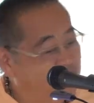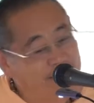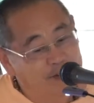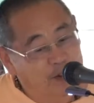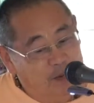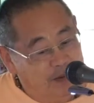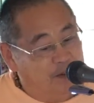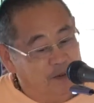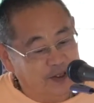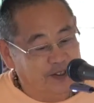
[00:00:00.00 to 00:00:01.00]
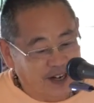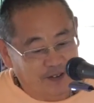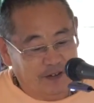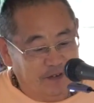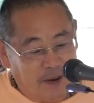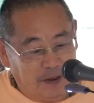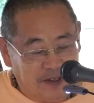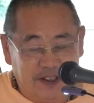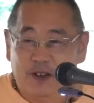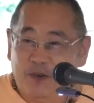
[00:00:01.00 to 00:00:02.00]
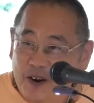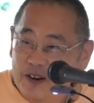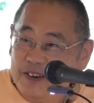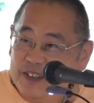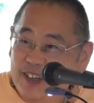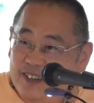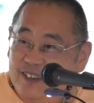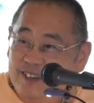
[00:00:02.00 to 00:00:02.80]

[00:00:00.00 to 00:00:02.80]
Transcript: They reproduce and have their families in the water, etc.